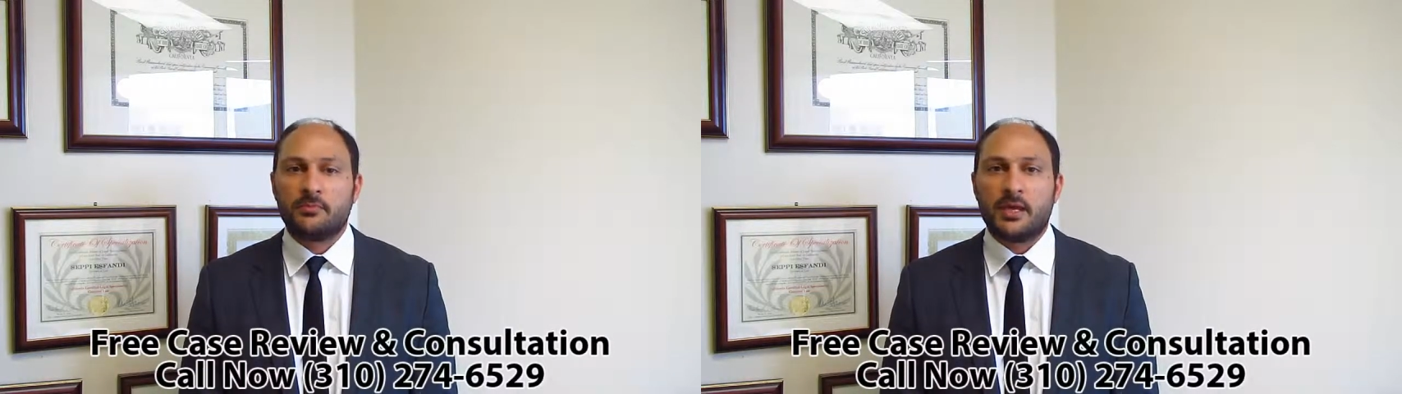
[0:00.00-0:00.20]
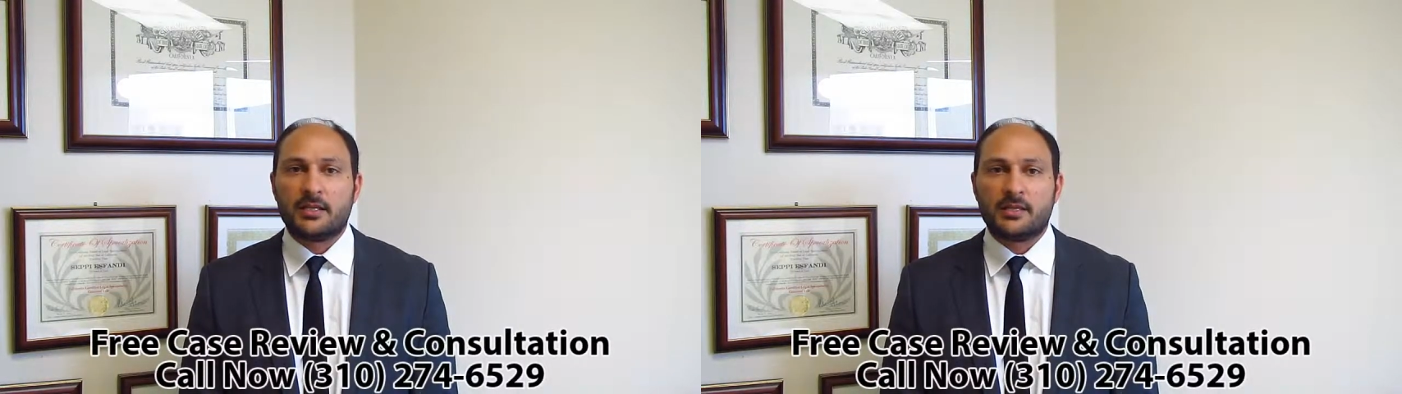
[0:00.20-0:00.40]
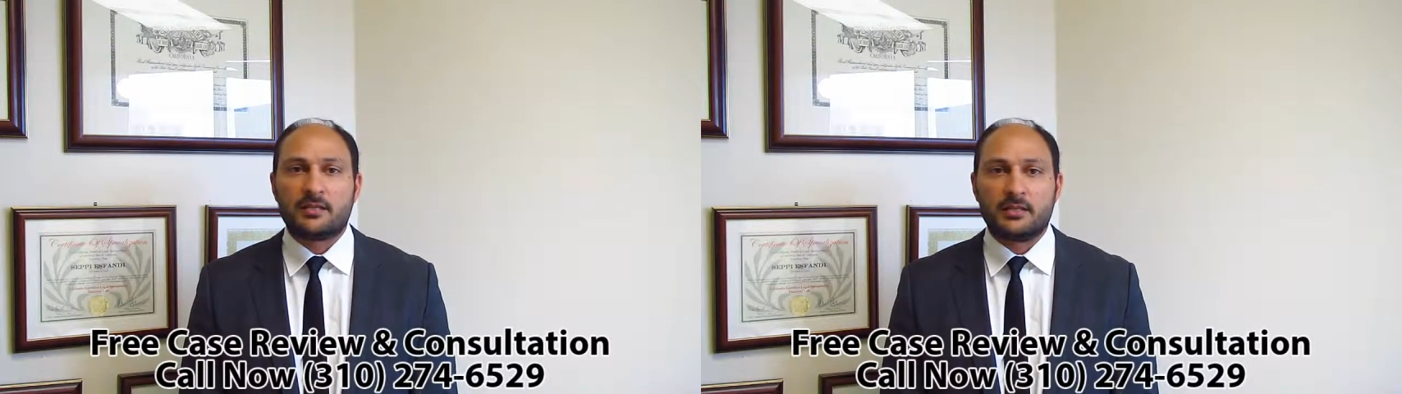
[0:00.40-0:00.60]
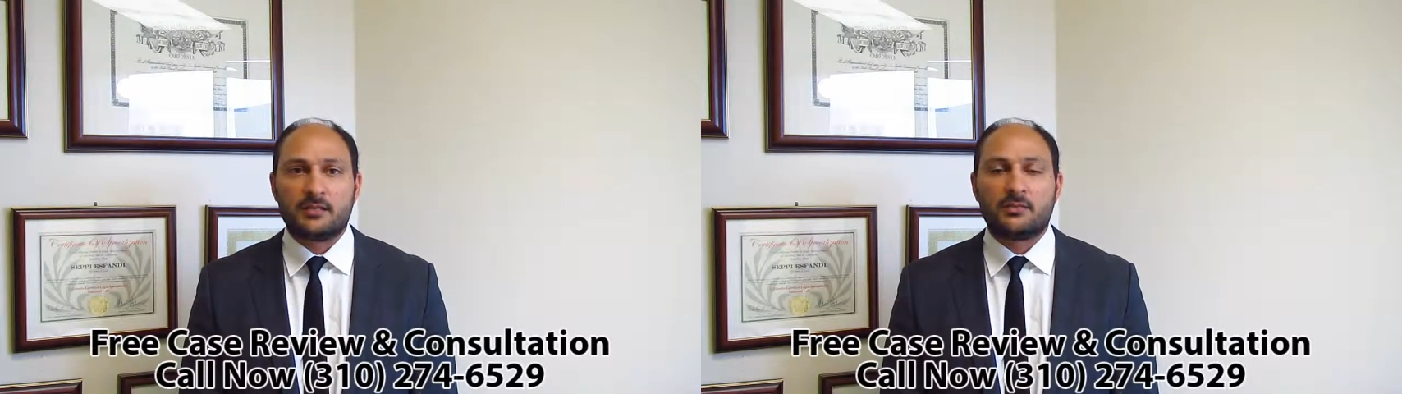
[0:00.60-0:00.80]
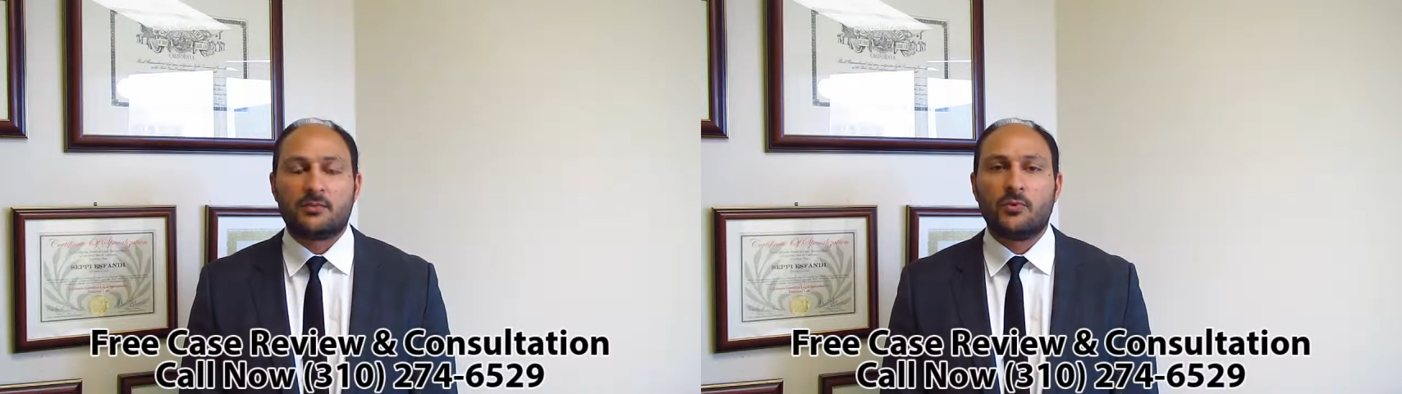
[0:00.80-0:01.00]

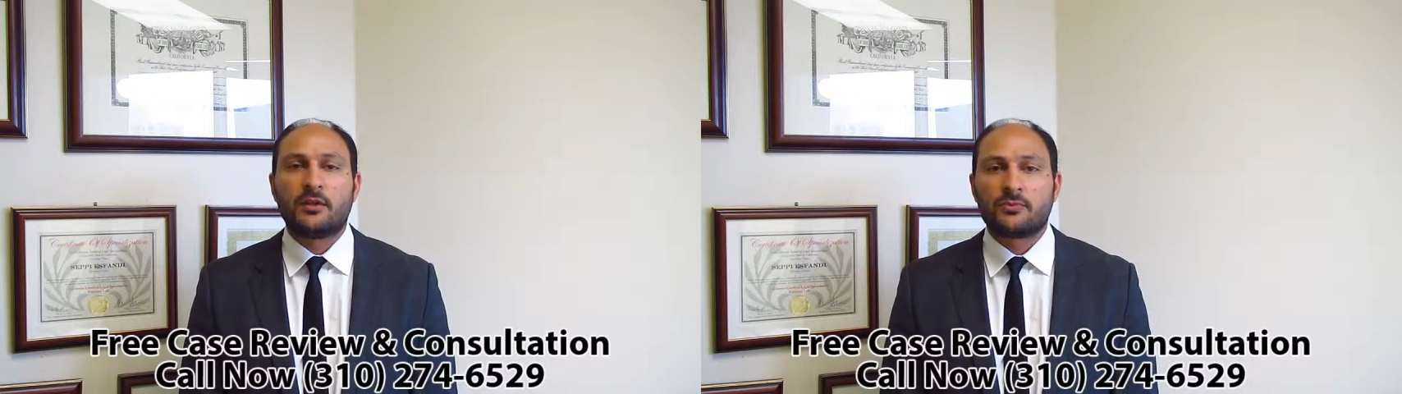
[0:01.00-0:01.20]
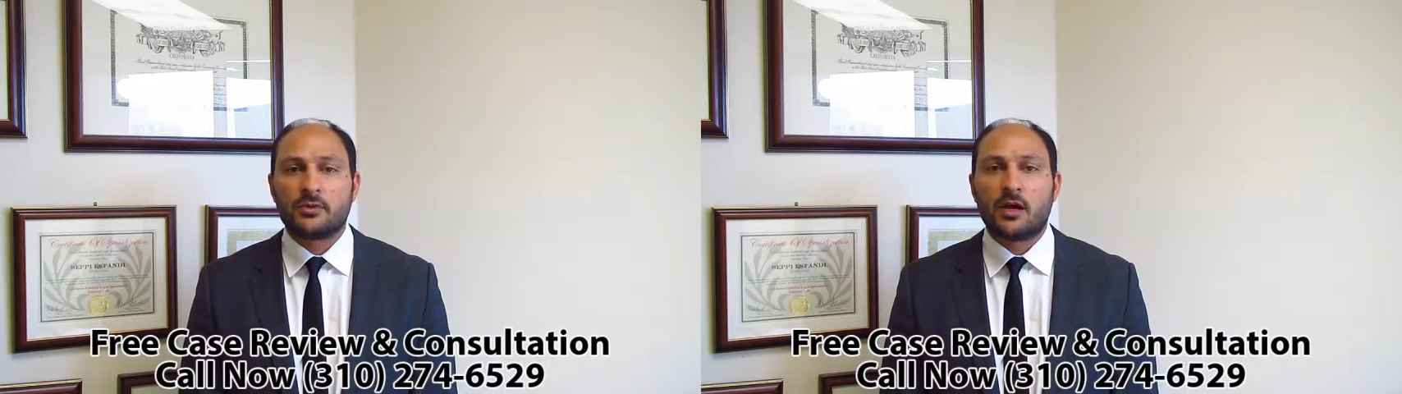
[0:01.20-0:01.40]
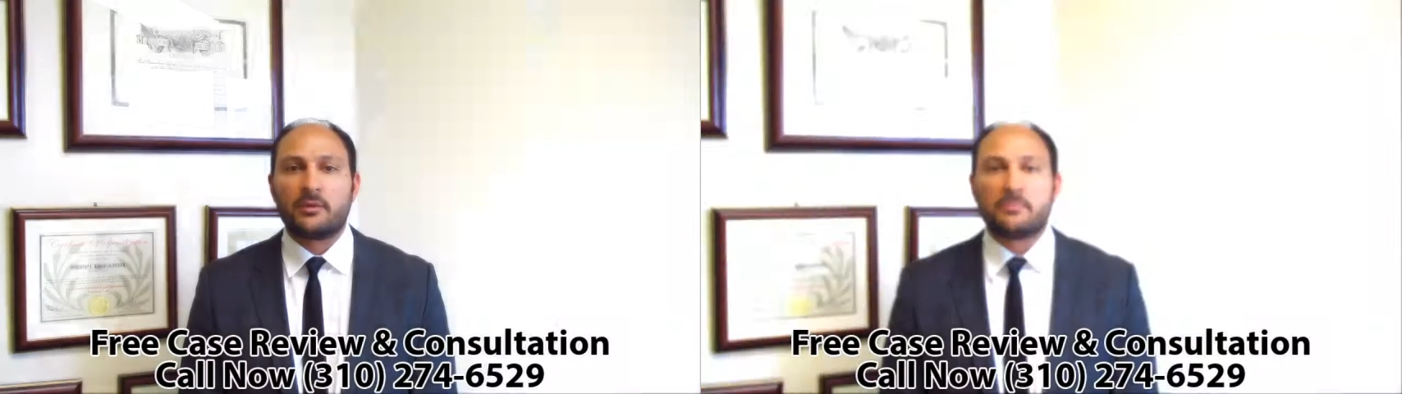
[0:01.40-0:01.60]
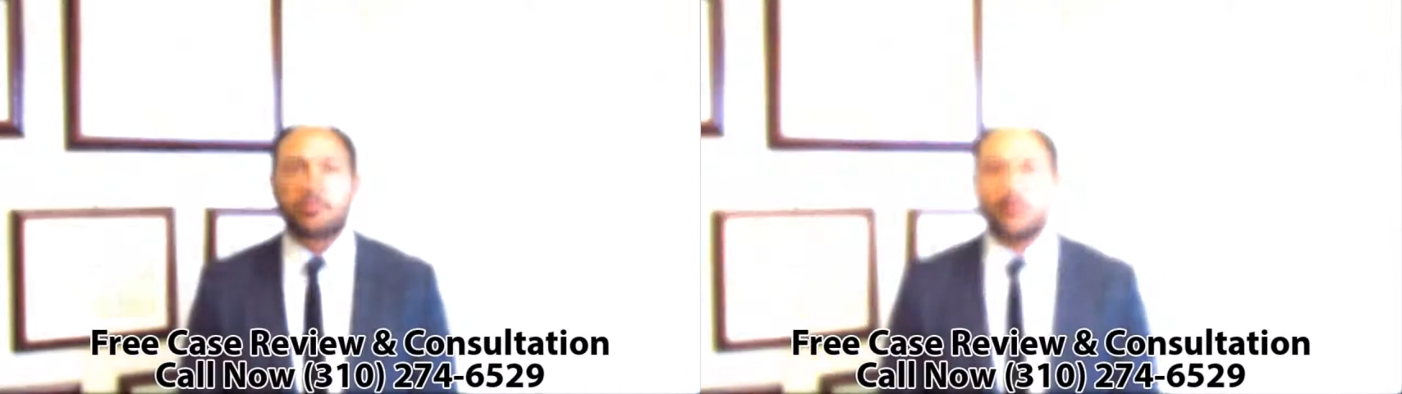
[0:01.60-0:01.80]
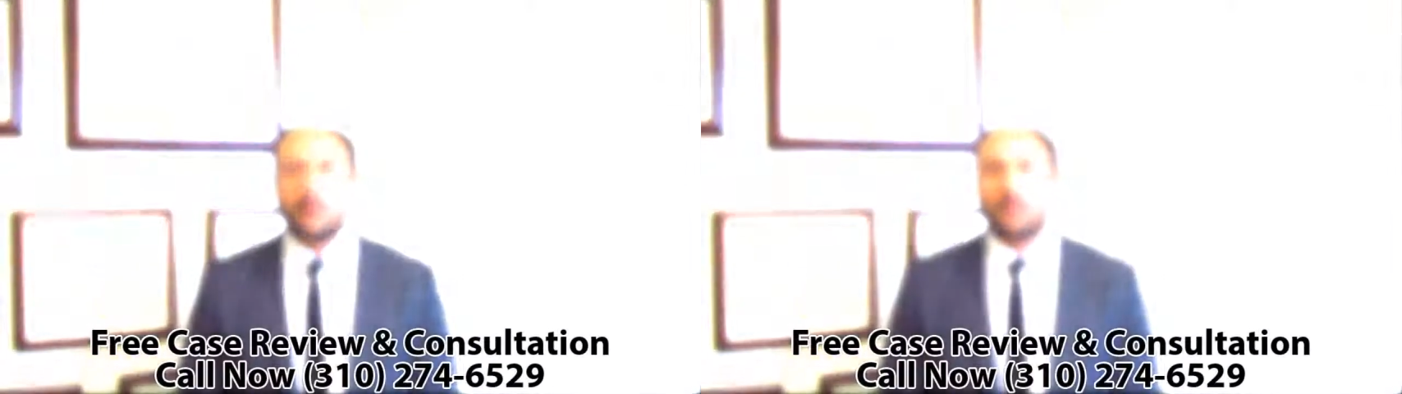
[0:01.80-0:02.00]
bases to withdraw your
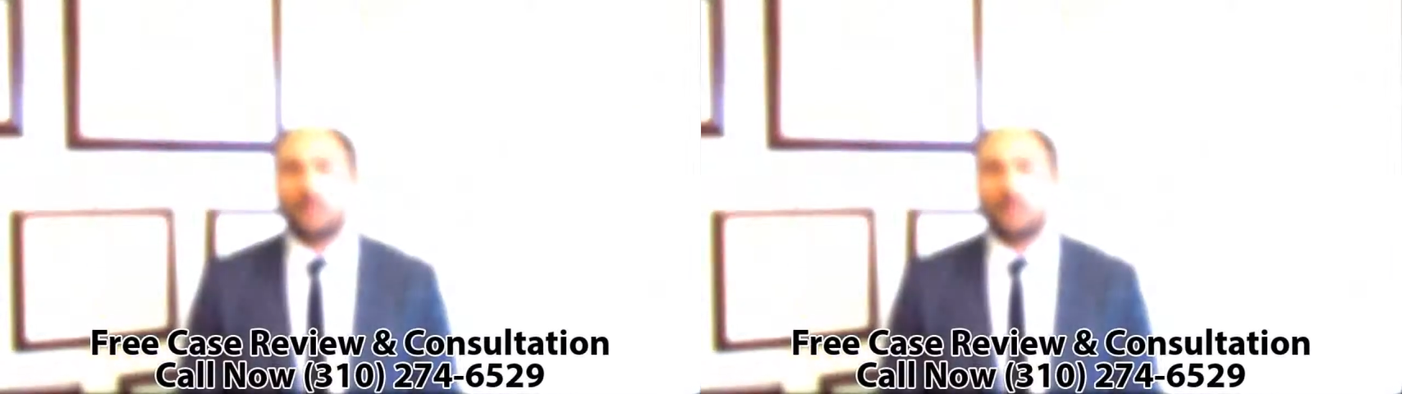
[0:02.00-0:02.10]
plea.